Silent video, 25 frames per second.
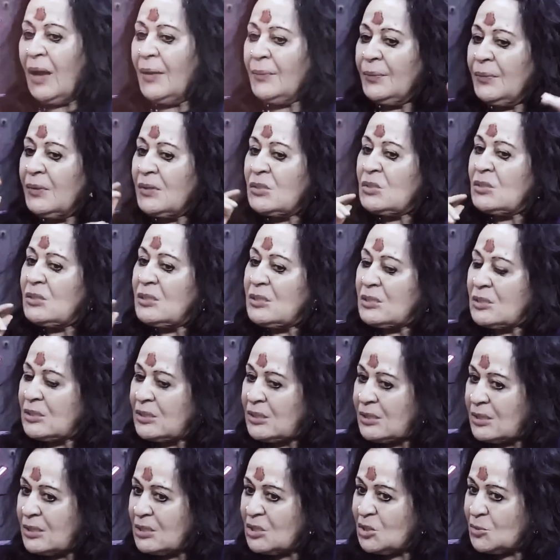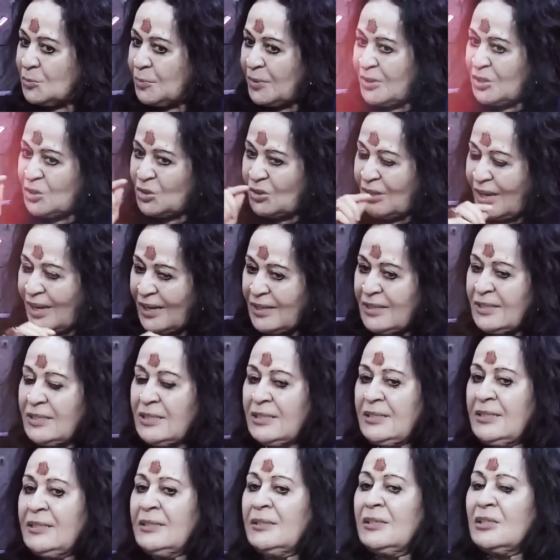And this is the
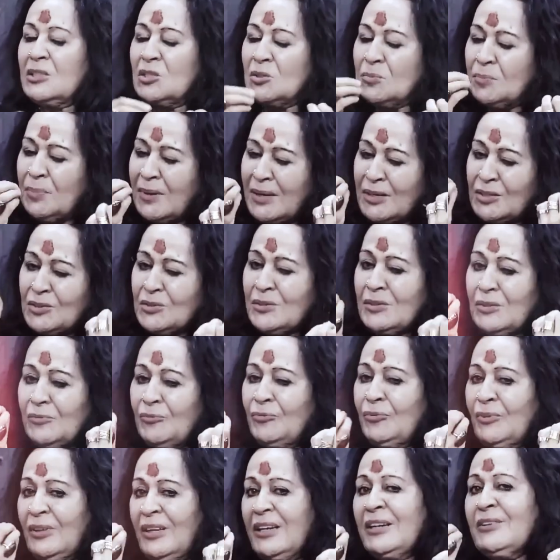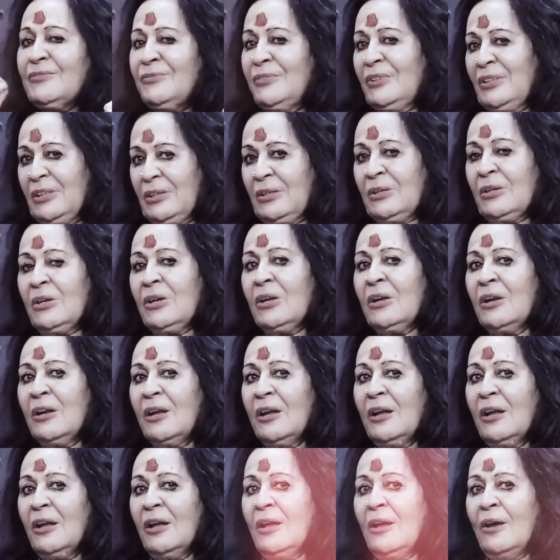speciality, the special flavor
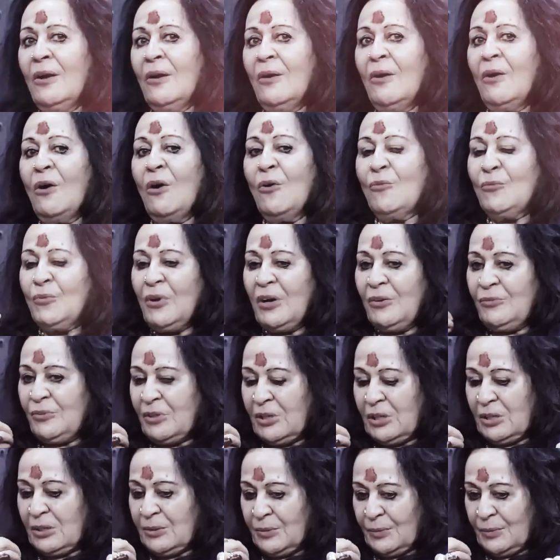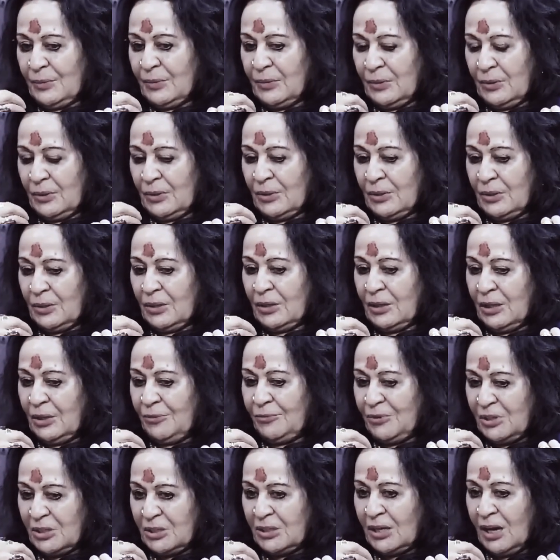of
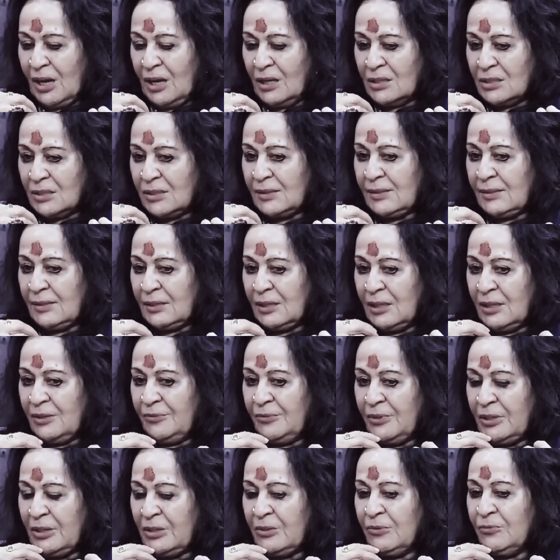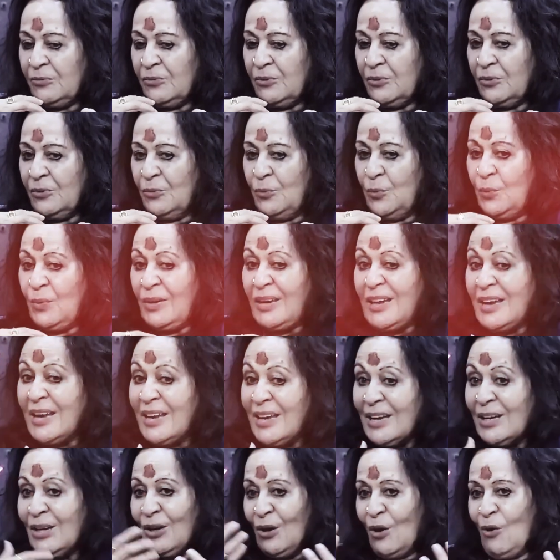our dance and our
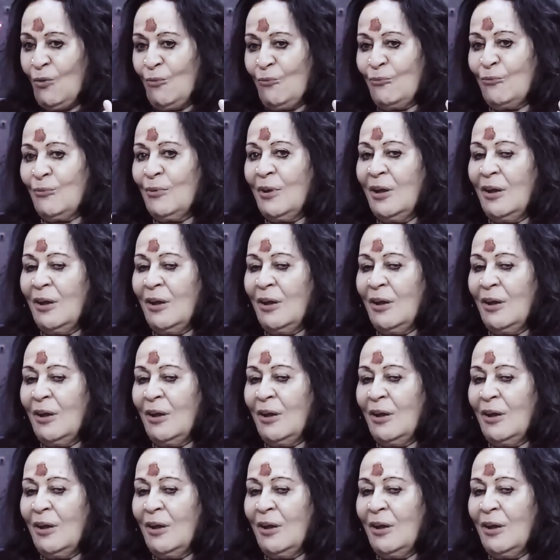way of